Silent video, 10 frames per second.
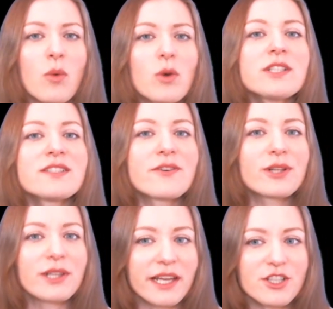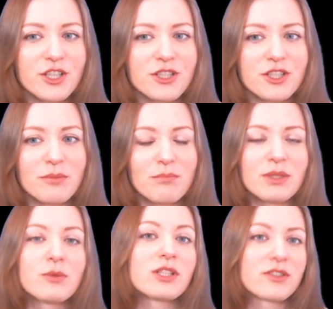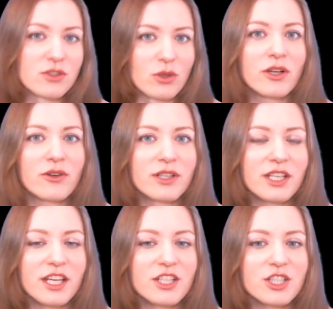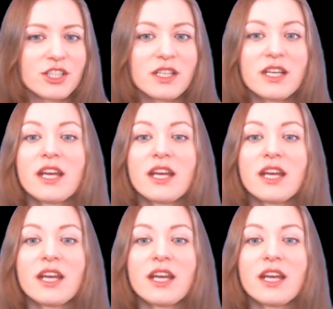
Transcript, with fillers: What is the relationship between solar radiation